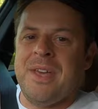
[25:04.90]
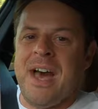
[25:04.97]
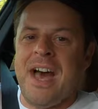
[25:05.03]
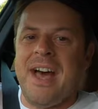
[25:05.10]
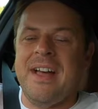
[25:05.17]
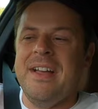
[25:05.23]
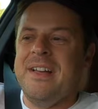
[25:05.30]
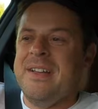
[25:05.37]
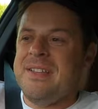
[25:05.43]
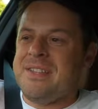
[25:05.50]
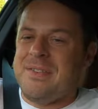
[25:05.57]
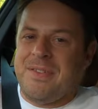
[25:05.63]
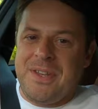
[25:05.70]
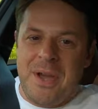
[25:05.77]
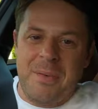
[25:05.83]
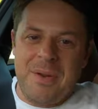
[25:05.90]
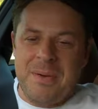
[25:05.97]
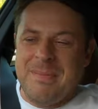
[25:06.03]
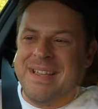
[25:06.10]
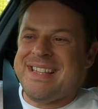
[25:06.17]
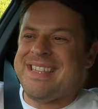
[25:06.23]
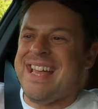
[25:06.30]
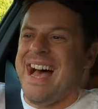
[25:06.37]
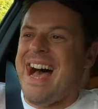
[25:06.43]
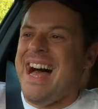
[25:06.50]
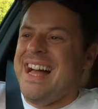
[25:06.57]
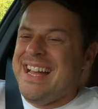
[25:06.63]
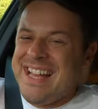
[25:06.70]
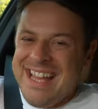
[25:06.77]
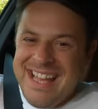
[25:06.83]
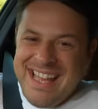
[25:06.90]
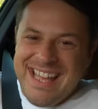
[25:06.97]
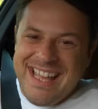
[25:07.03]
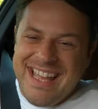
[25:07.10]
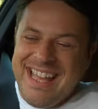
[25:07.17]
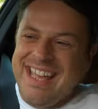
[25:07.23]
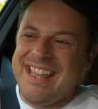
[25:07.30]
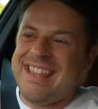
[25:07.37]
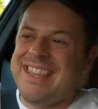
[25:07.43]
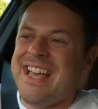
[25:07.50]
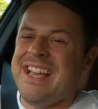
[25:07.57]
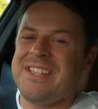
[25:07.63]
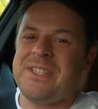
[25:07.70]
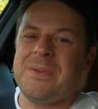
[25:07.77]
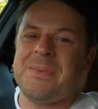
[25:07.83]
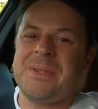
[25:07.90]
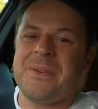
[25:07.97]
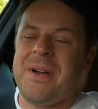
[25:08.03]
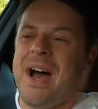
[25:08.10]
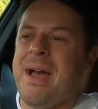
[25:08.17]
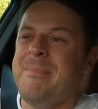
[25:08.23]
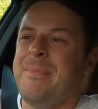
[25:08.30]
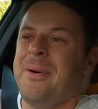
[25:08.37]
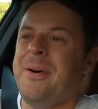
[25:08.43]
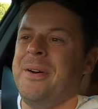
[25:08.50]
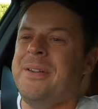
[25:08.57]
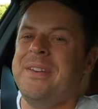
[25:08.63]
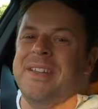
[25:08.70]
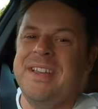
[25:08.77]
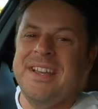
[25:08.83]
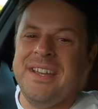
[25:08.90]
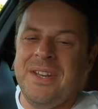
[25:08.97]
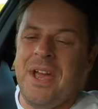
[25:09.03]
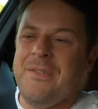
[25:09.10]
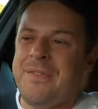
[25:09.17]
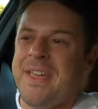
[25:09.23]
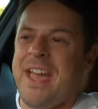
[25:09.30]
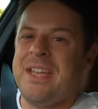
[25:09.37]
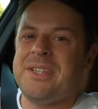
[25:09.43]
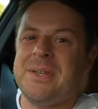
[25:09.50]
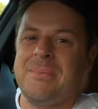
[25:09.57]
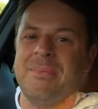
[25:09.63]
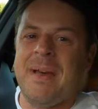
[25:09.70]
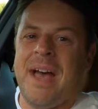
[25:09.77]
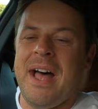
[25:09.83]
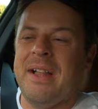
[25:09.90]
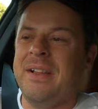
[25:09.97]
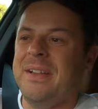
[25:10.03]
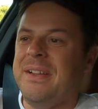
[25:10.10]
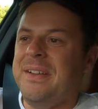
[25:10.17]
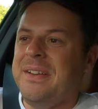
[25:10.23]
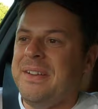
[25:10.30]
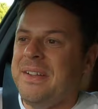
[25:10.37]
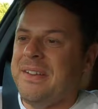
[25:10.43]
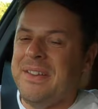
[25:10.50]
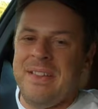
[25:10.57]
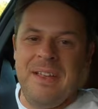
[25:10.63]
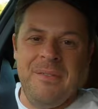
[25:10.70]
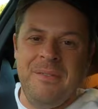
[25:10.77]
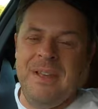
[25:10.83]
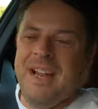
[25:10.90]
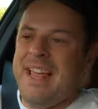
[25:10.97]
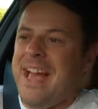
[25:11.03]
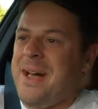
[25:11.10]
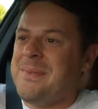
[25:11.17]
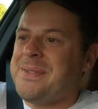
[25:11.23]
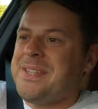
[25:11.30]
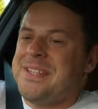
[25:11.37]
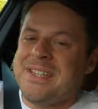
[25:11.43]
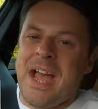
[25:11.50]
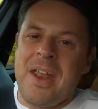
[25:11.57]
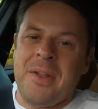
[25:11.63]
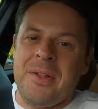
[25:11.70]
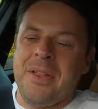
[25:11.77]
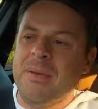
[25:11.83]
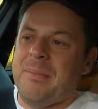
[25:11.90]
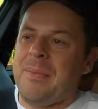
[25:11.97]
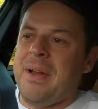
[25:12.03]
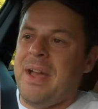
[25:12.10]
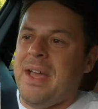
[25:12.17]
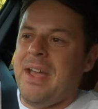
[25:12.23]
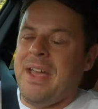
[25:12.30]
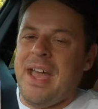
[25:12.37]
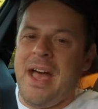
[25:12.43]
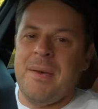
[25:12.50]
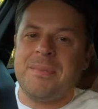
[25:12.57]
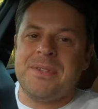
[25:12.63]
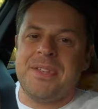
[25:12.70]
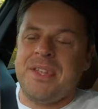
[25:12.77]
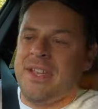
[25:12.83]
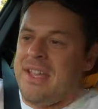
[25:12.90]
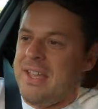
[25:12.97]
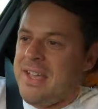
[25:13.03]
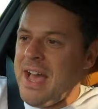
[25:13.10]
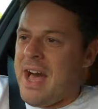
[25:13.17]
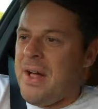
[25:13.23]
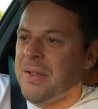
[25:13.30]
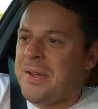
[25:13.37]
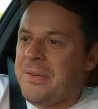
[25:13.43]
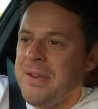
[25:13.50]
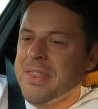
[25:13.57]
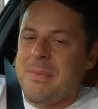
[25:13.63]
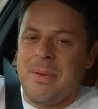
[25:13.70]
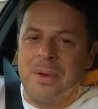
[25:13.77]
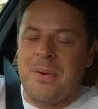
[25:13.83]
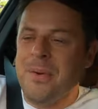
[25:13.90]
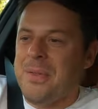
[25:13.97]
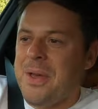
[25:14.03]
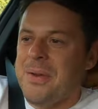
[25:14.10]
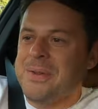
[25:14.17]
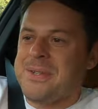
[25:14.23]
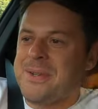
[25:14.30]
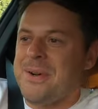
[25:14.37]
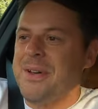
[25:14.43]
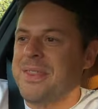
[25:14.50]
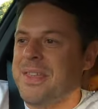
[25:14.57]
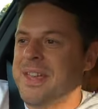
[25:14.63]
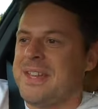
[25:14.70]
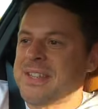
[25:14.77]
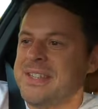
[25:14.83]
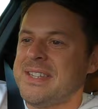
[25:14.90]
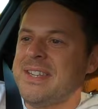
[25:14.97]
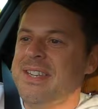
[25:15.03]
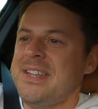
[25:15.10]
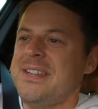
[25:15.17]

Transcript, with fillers: that. So if you don't want to miss that, hit that subscribe button, notification bell. It really helps the channel. It, it helps the algorithm and all those sort of things.